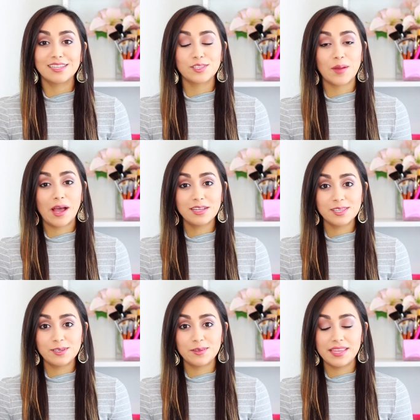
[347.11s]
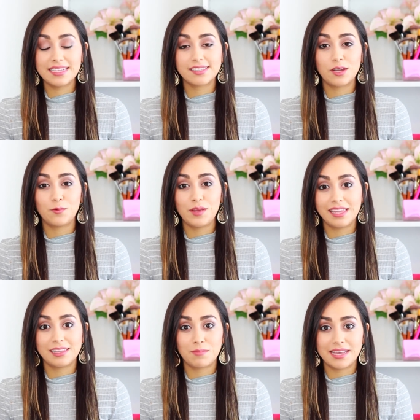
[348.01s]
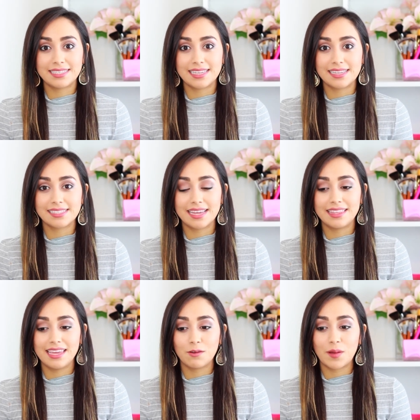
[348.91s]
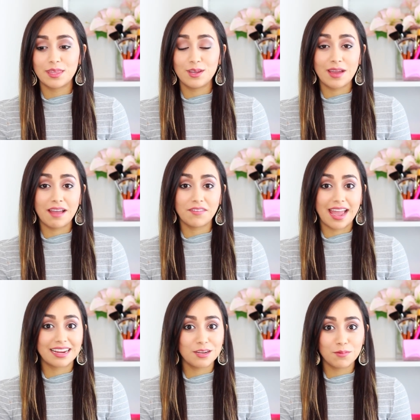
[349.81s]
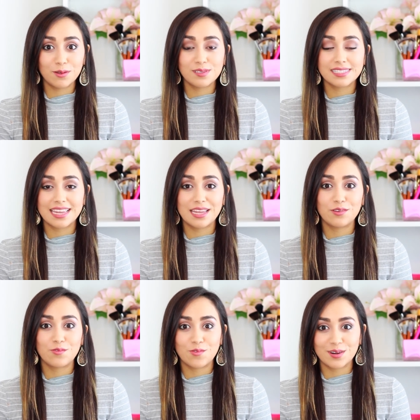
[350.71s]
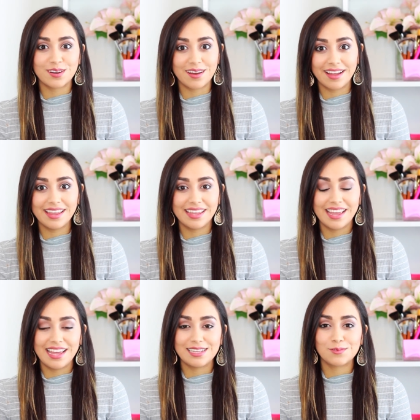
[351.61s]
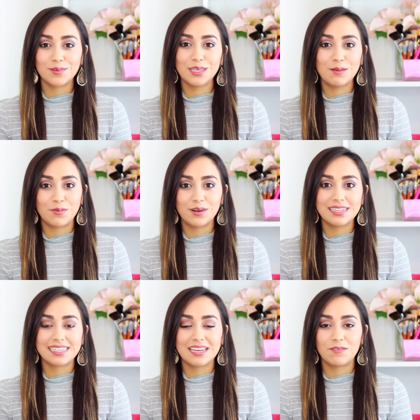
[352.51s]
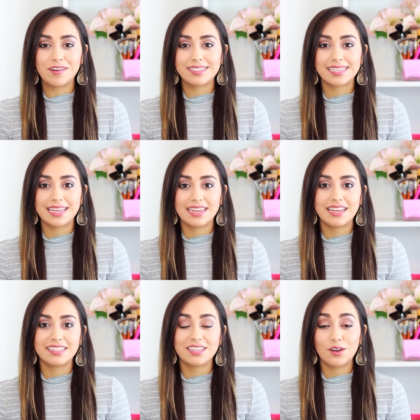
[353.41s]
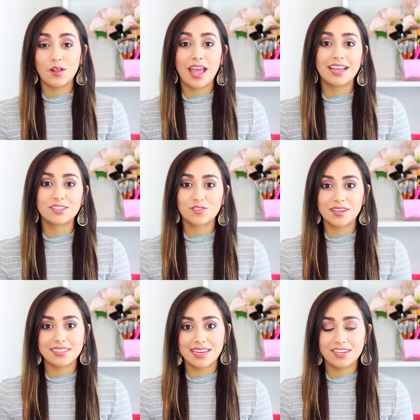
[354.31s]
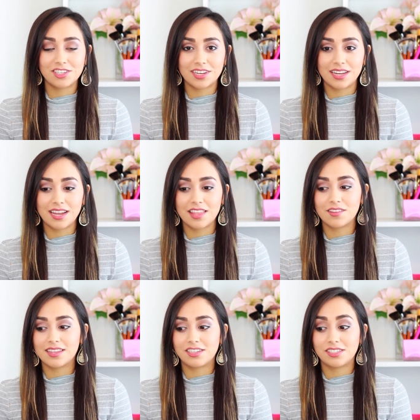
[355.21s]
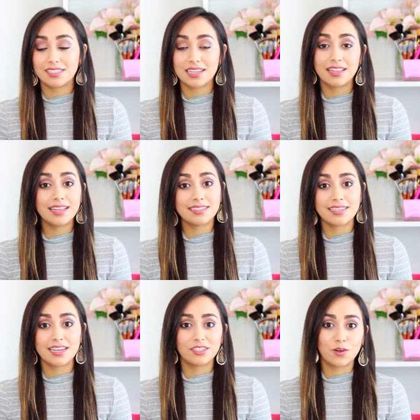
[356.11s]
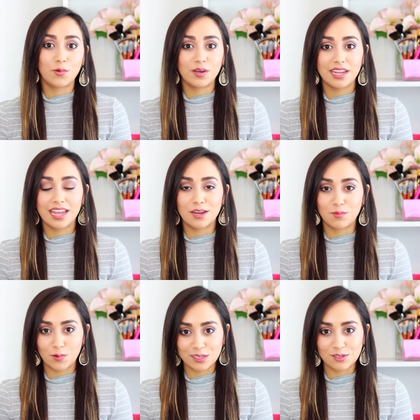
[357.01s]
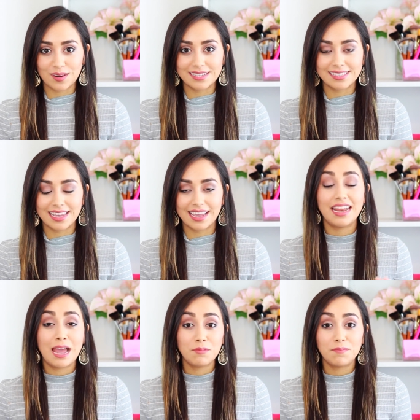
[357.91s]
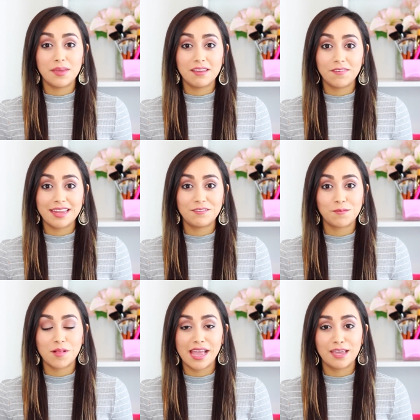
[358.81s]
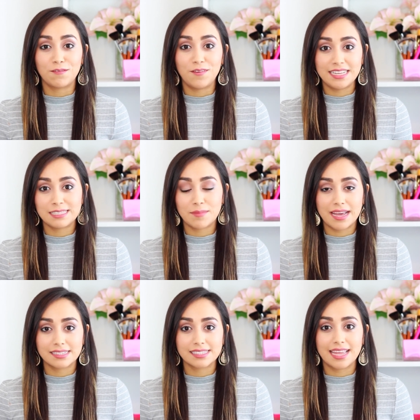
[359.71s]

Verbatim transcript: So I also do things on a weekly basis. I think whether you have acne prone skin or not, it's really important to give our skin a little extra attention other than just cleansing, toning, and moisturizing. And I'm a big fan of applying face masks.